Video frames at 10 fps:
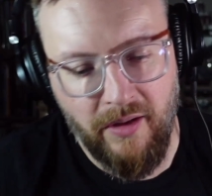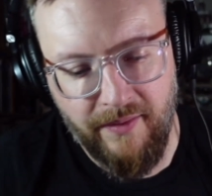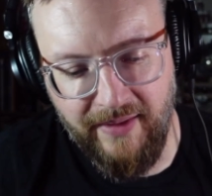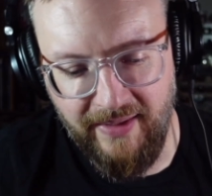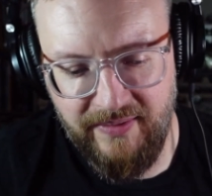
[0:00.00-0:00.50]

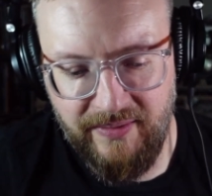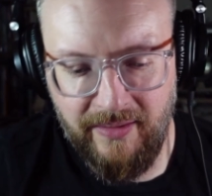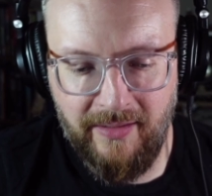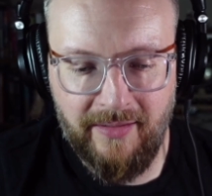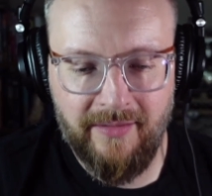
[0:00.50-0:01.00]
that's
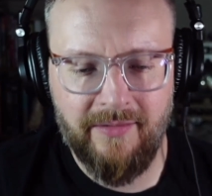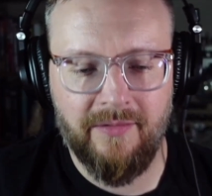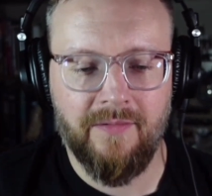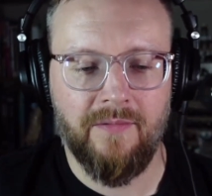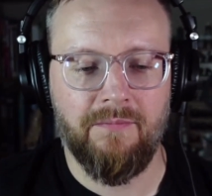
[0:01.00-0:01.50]
that
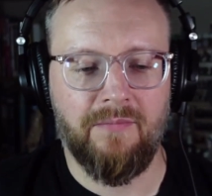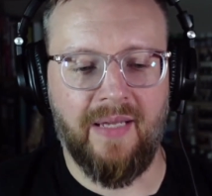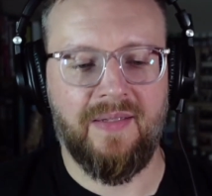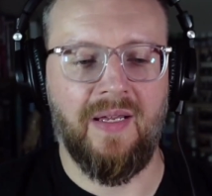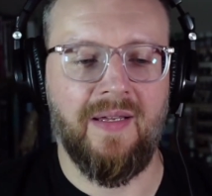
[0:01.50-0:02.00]

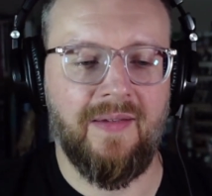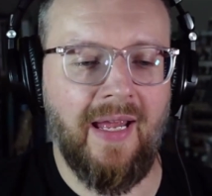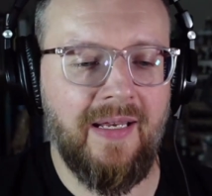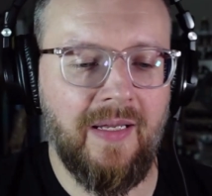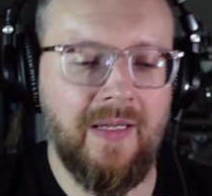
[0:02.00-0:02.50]

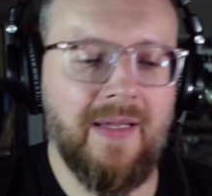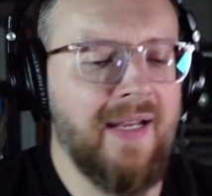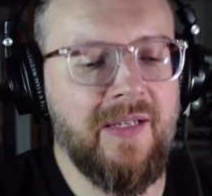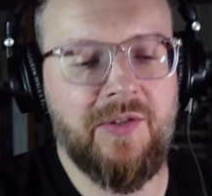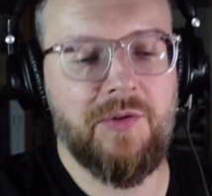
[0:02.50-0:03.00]

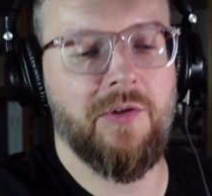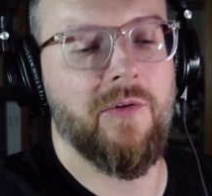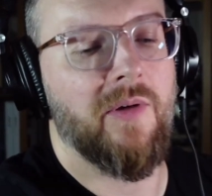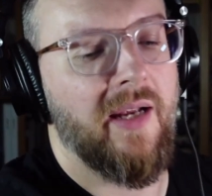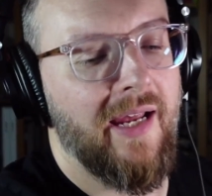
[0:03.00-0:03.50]
is true,
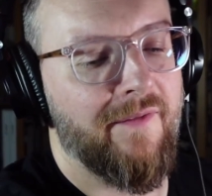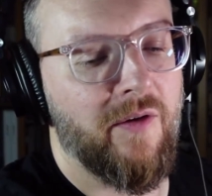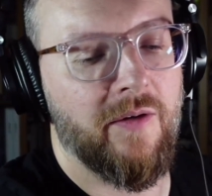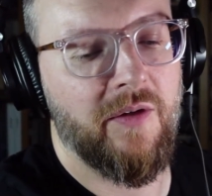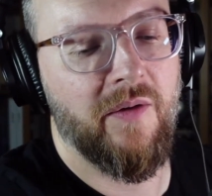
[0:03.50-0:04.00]
and I have
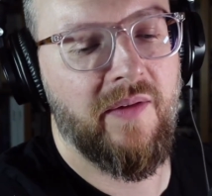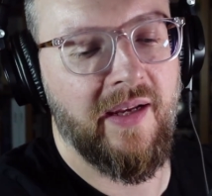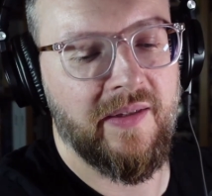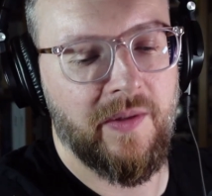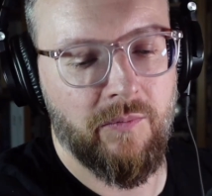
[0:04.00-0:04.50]
heard good
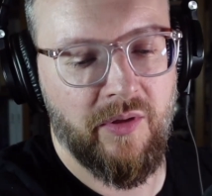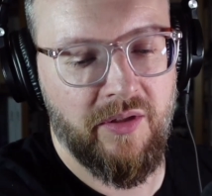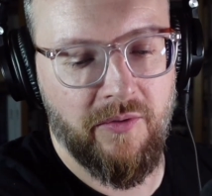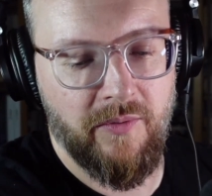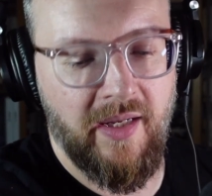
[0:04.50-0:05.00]
things. And when
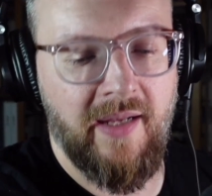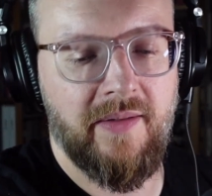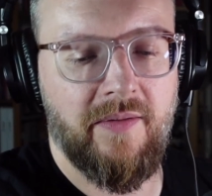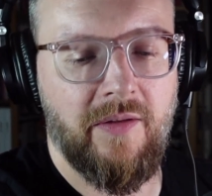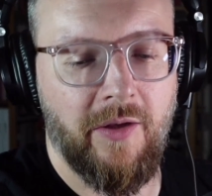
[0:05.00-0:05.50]
you get
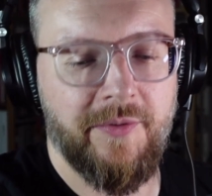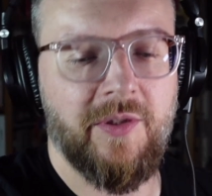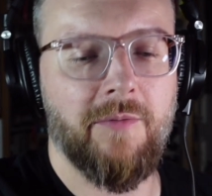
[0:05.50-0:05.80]
closer,